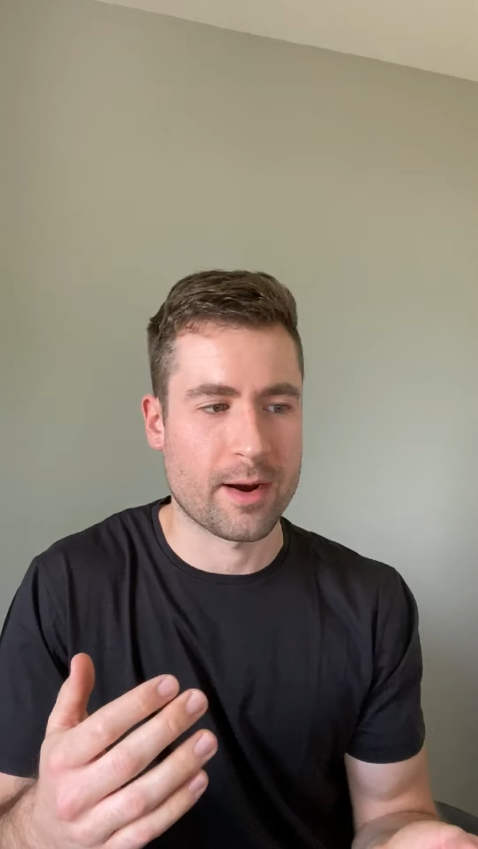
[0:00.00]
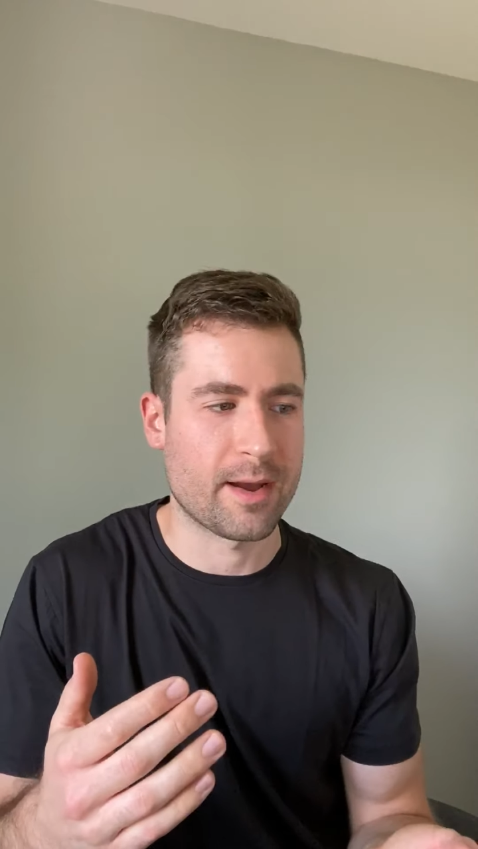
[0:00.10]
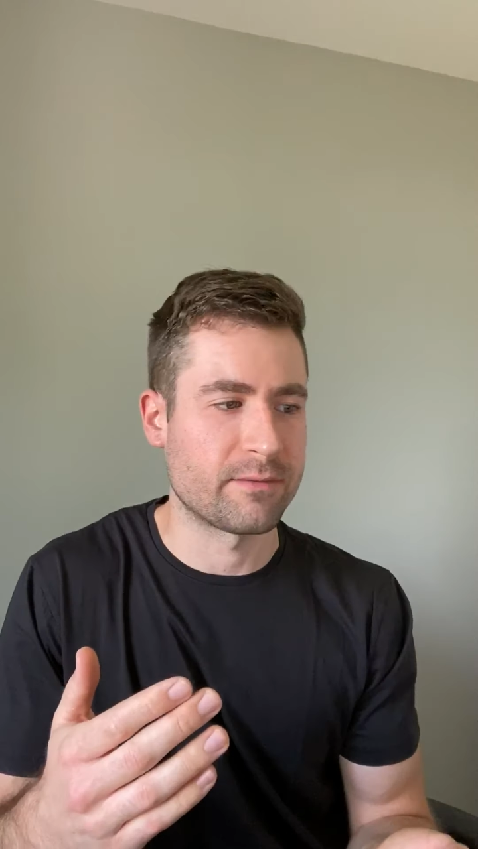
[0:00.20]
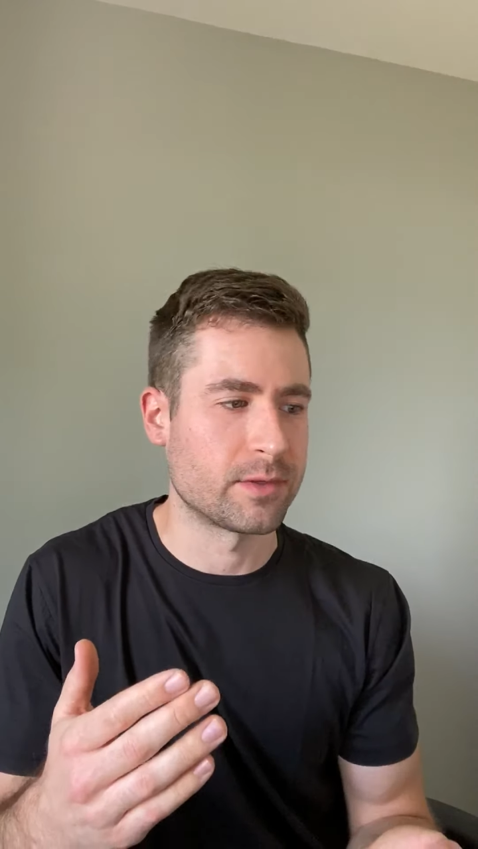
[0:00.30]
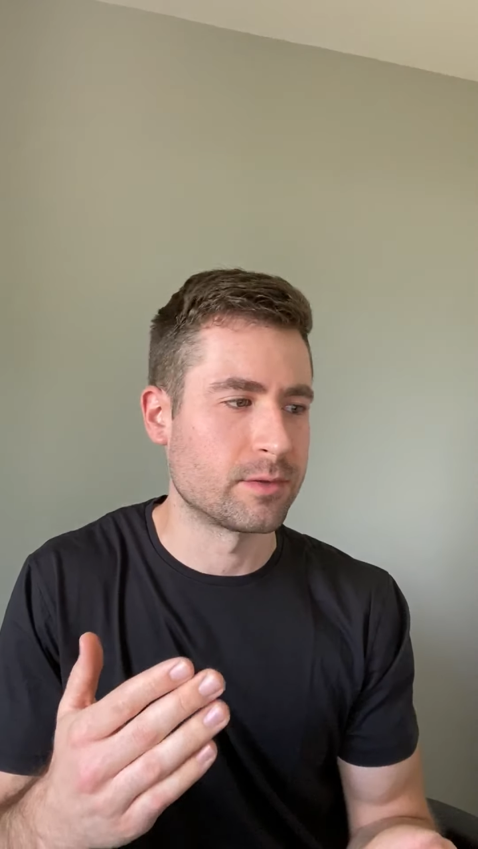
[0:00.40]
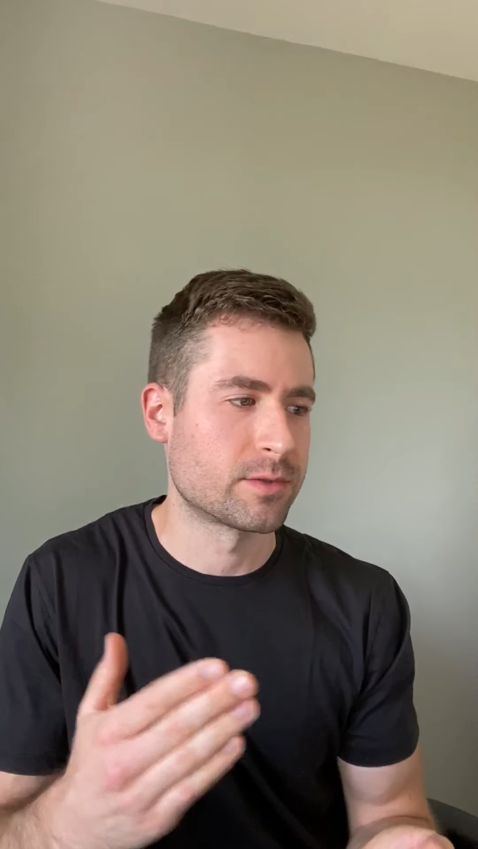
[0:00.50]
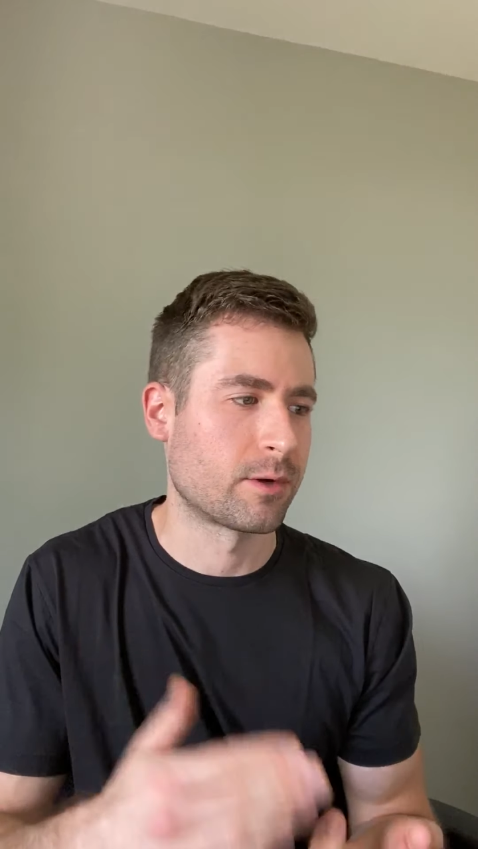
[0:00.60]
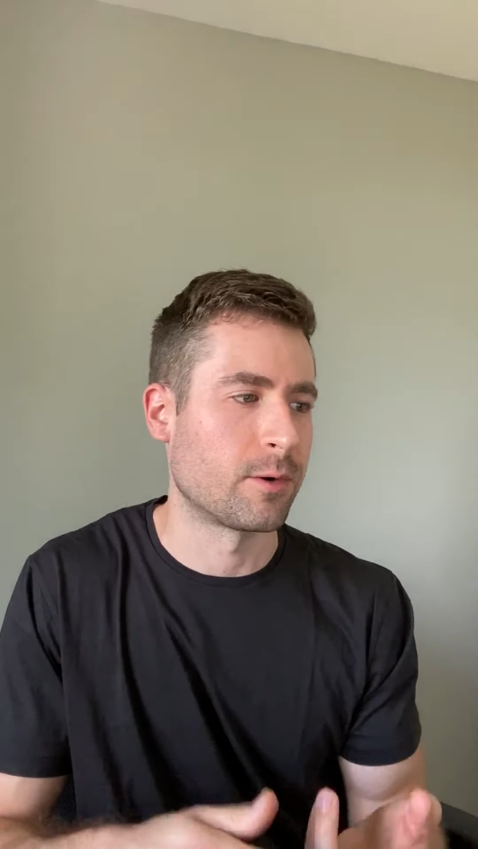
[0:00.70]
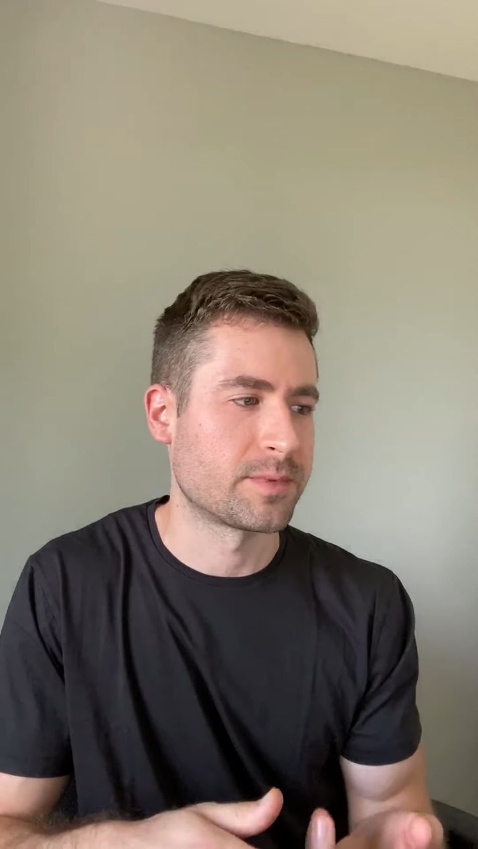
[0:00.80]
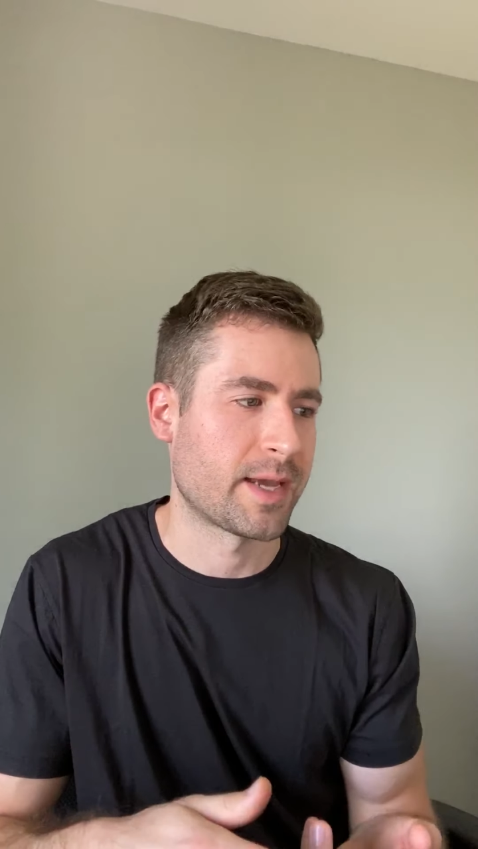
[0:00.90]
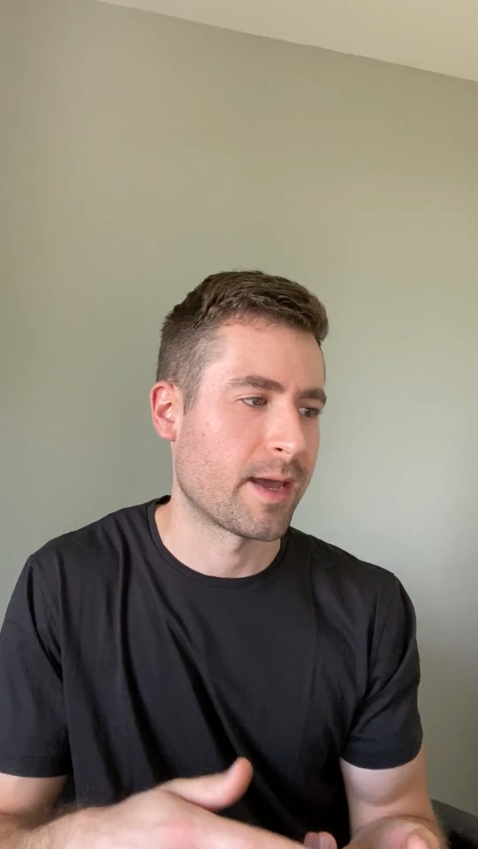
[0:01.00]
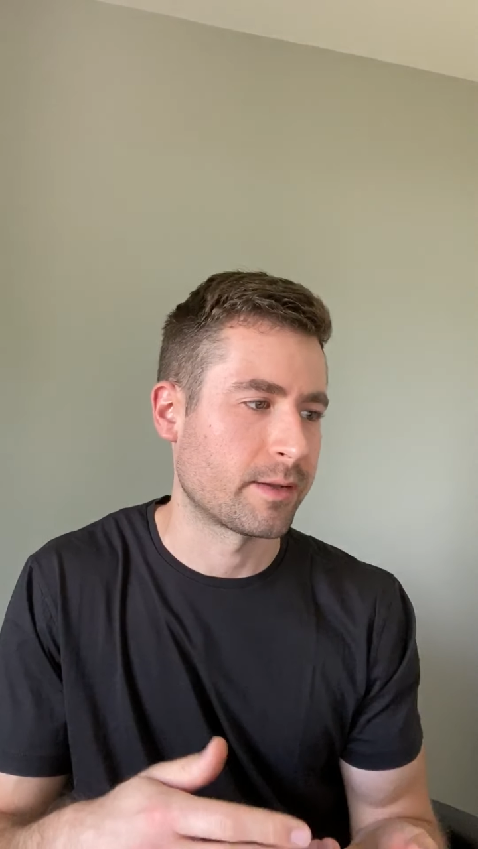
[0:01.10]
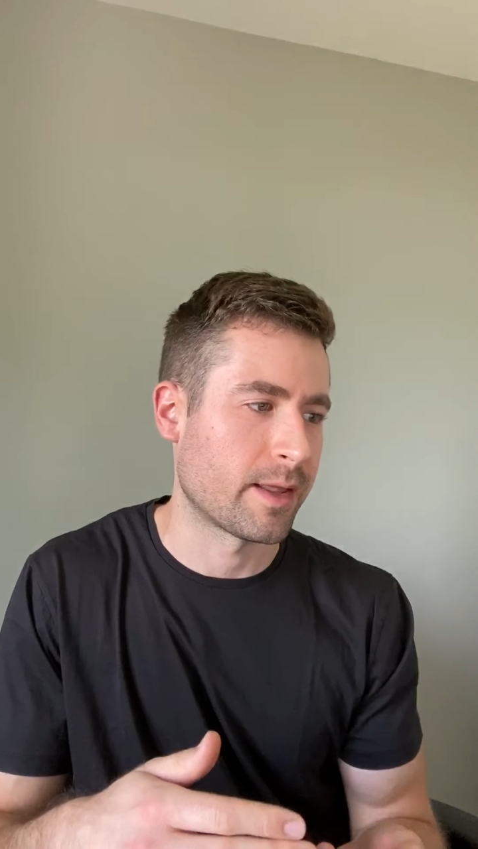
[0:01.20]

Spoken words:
I've used chrome tan